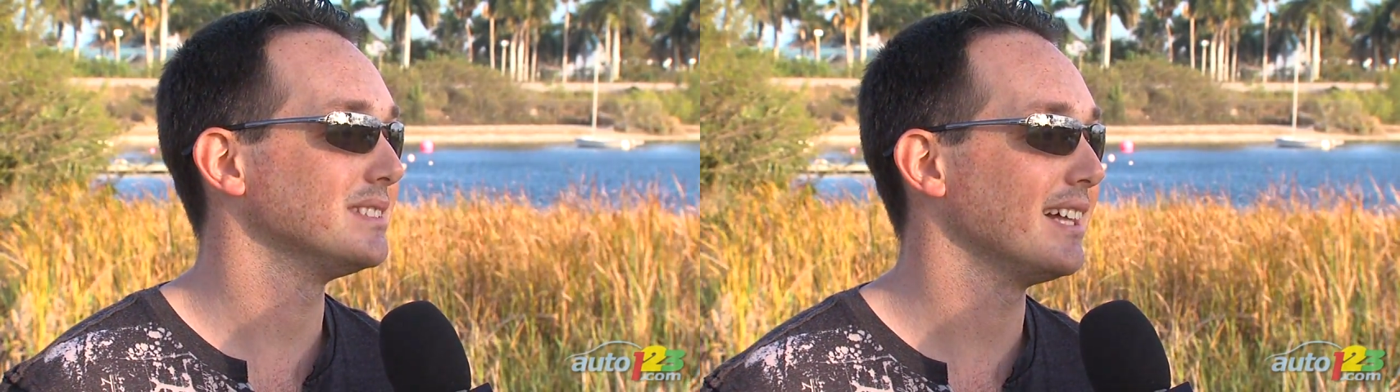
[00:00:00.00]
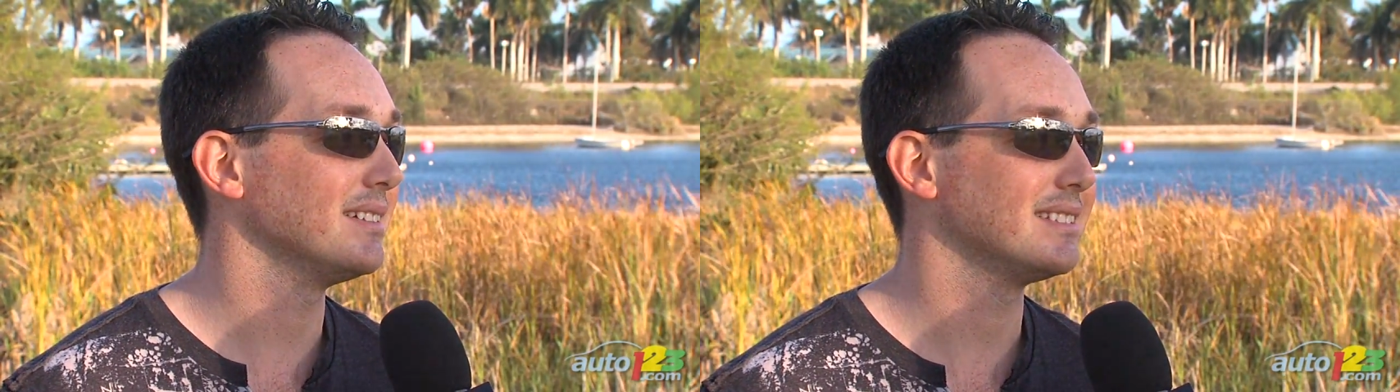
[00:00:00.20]

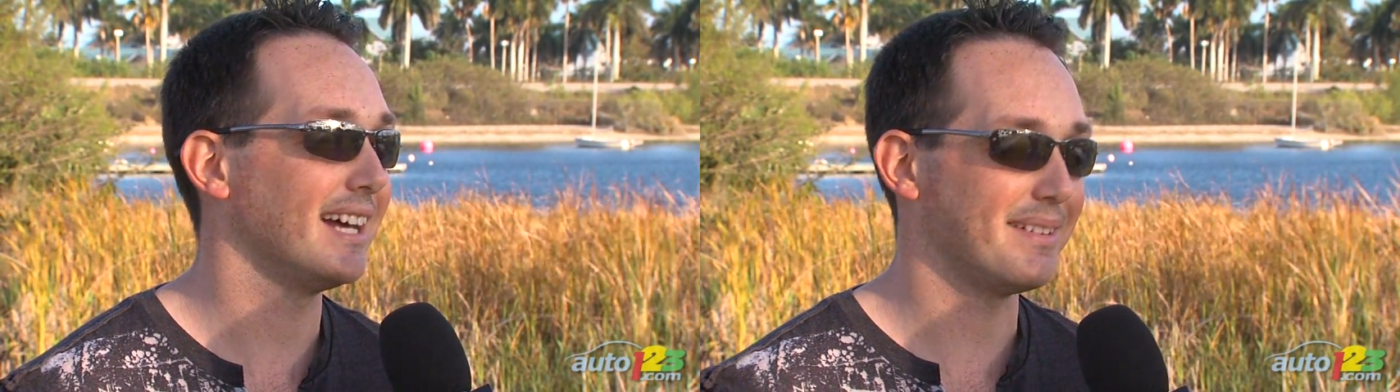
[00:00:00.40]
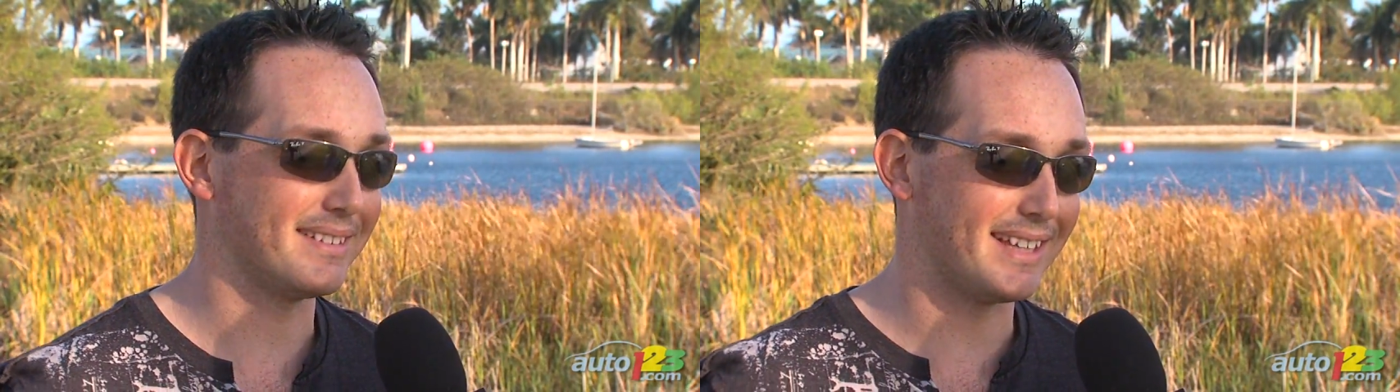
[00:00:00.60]
So that,
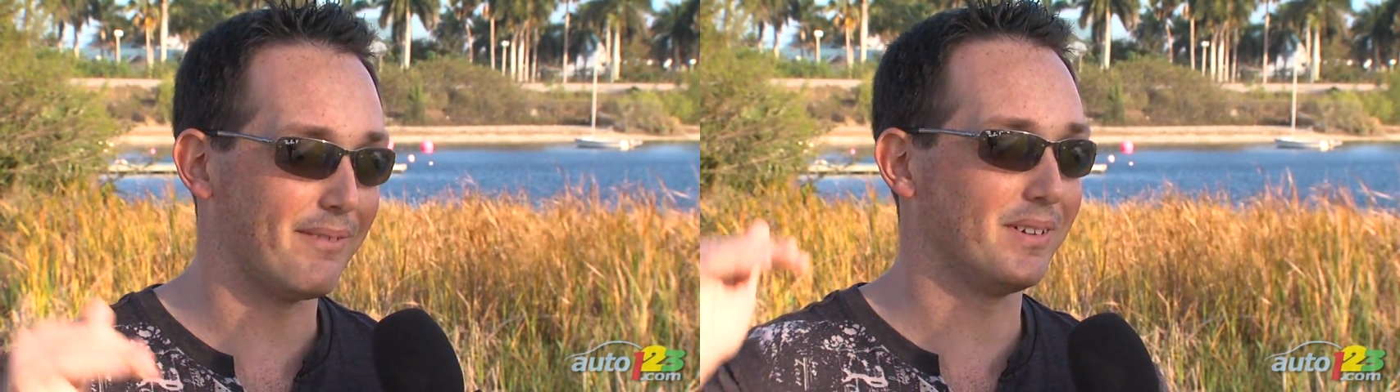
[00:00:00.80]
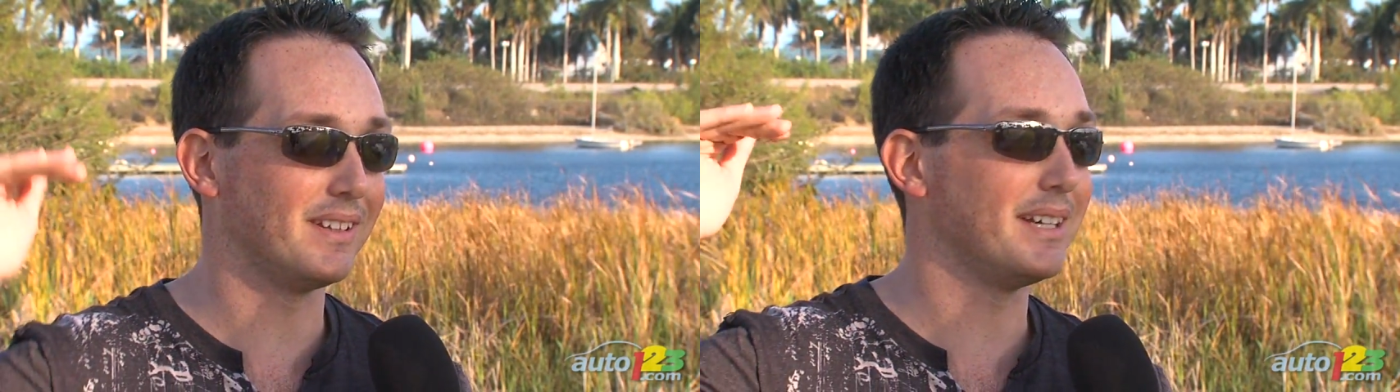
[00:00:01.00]
that
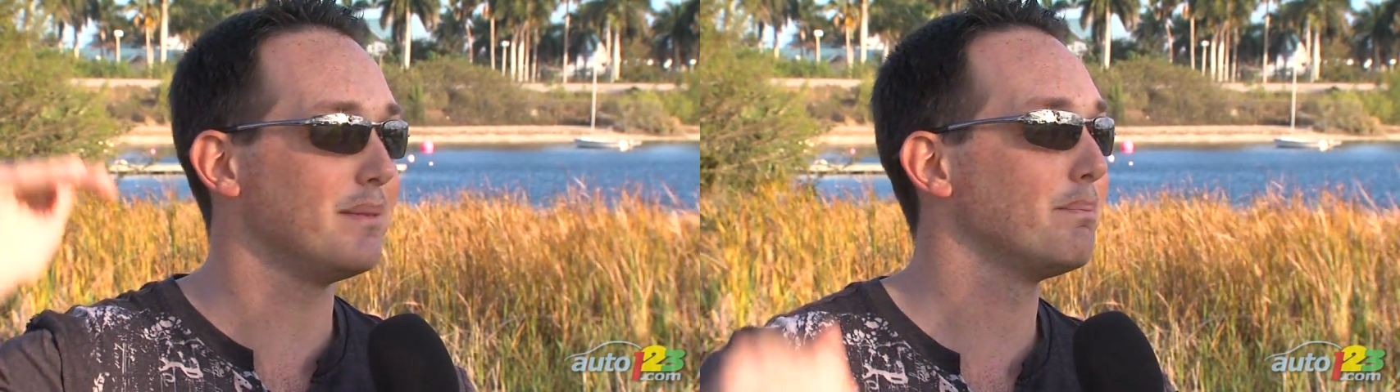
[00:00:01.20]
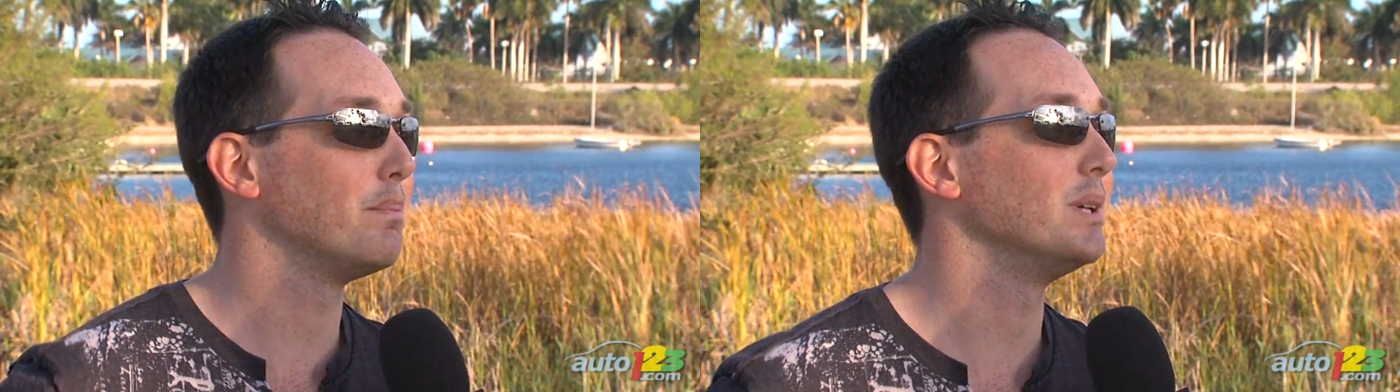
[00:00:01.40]

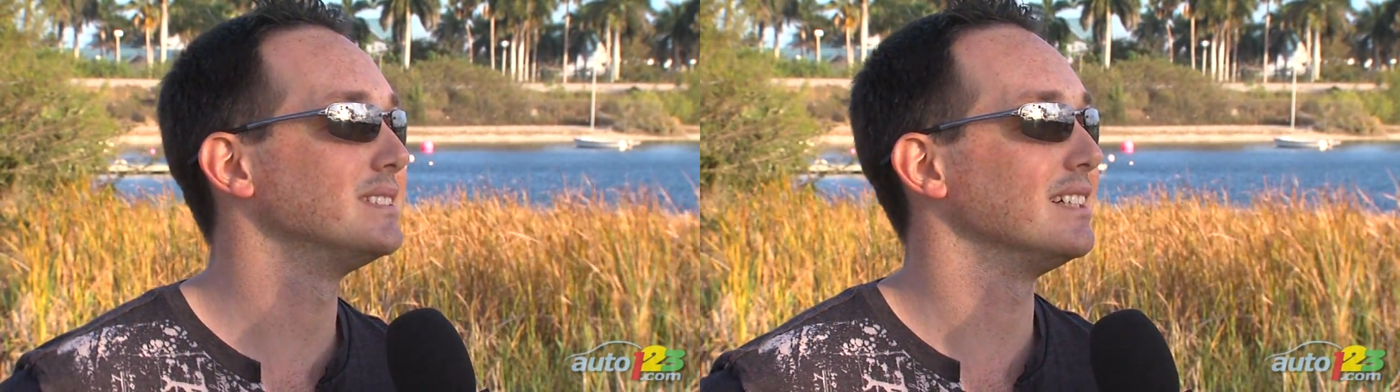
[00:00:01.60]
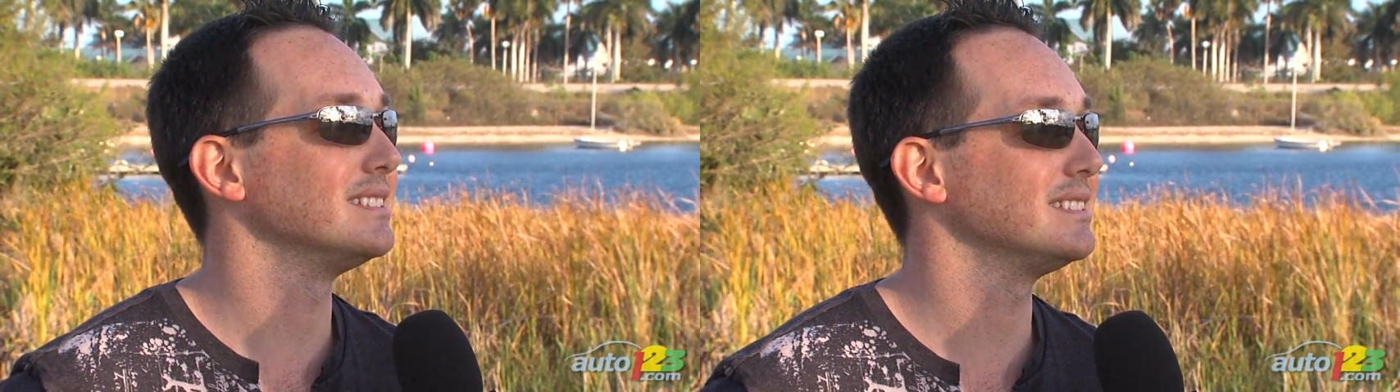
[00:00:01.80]
definitely
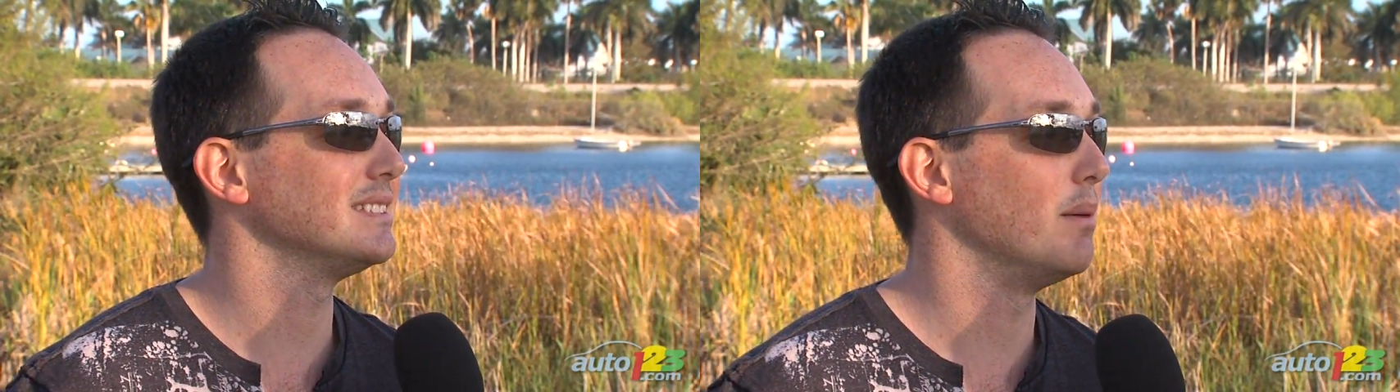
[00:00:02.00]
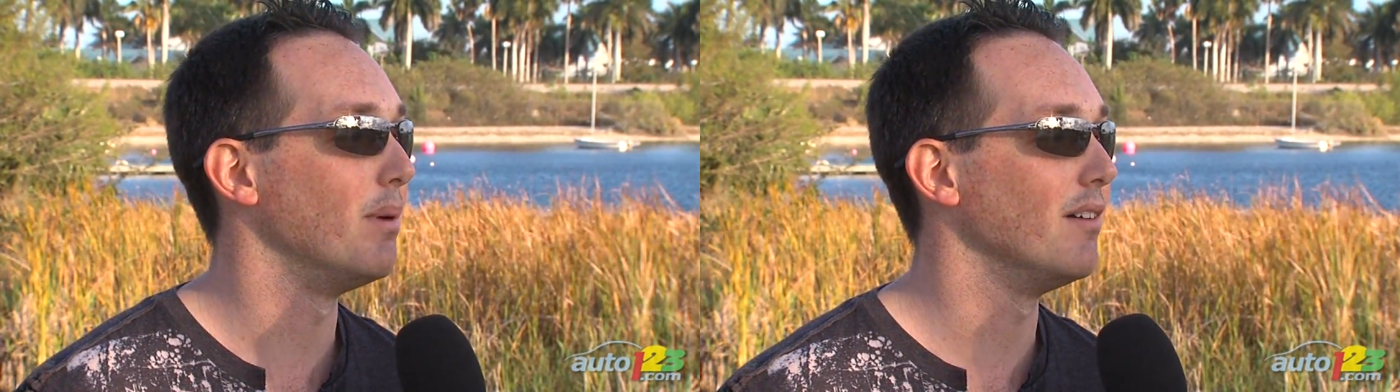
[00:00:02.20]
puts us
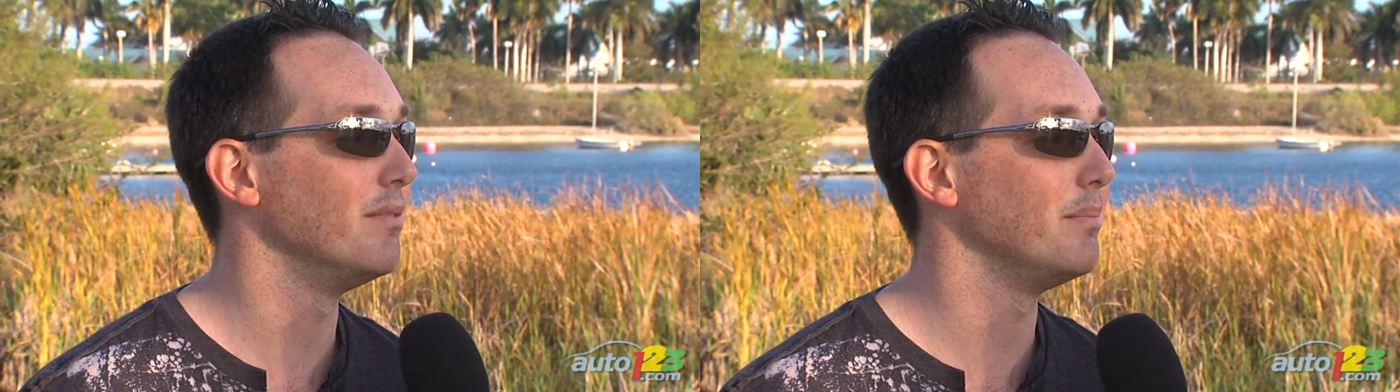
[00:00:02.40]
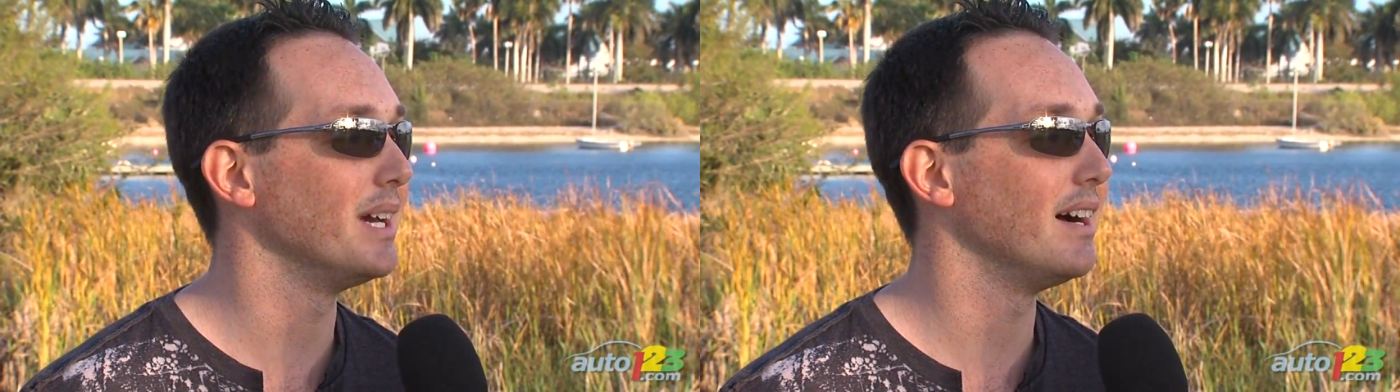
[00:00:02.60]
above
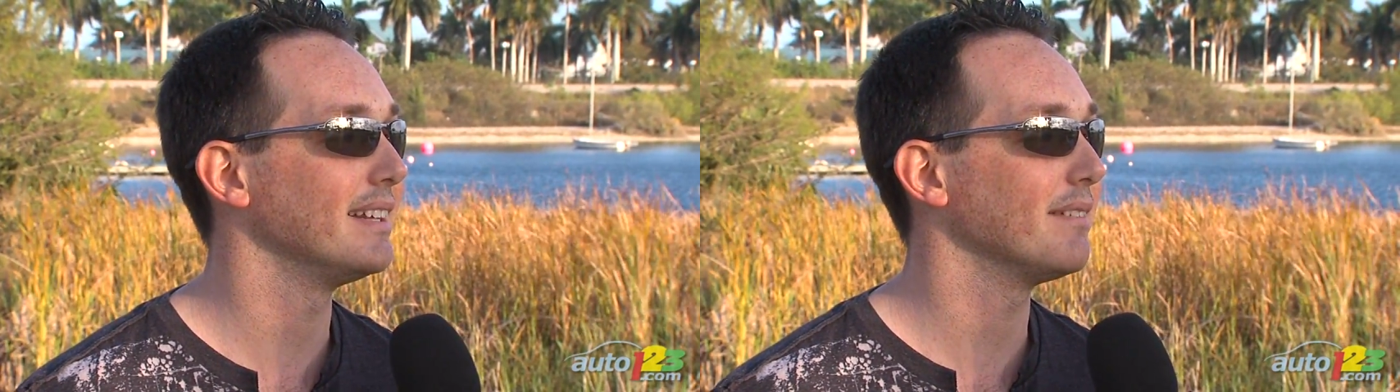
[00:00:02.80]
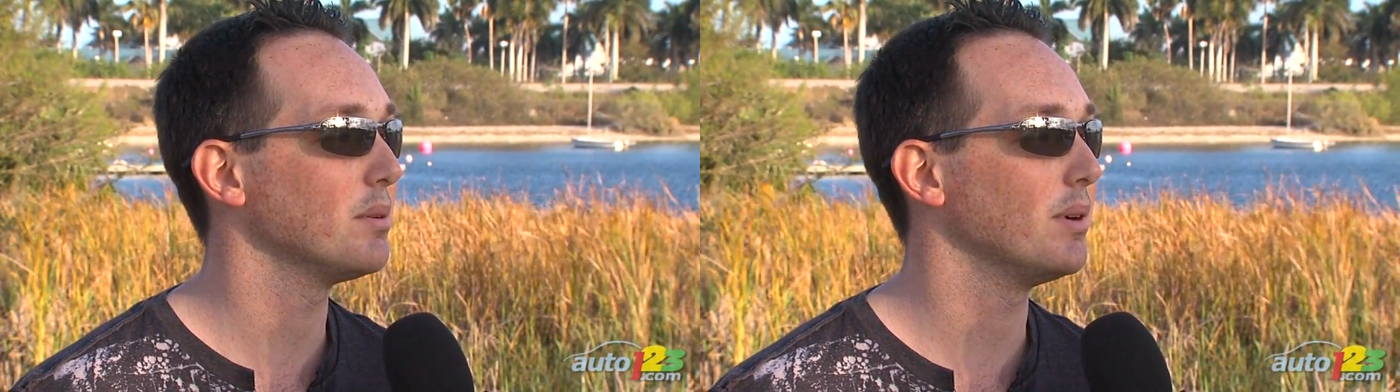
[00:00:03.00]
and
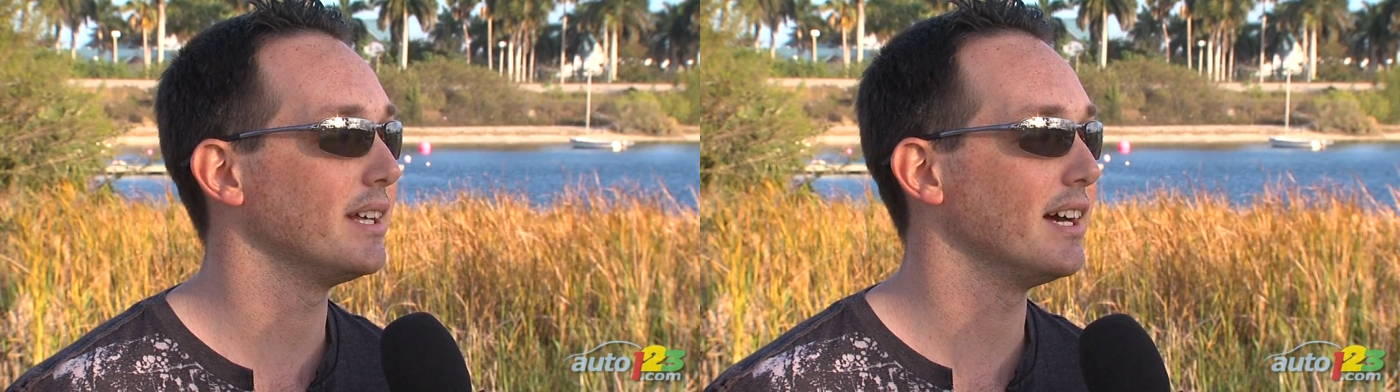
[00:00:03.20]
beyond everybody